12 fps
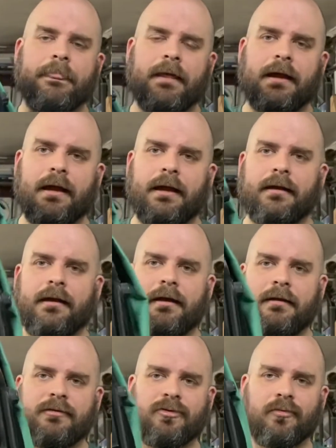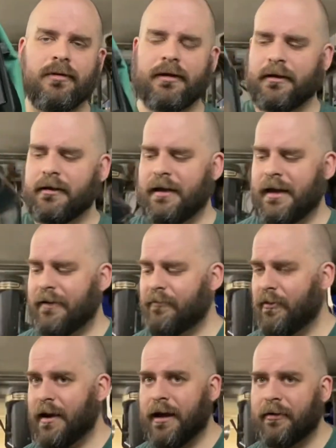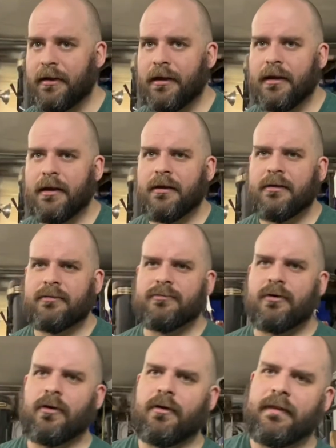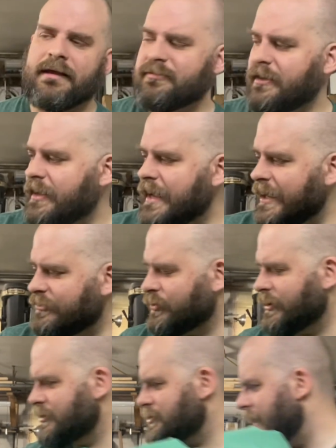and these are really good to have around. So that's it, guys. We're going to try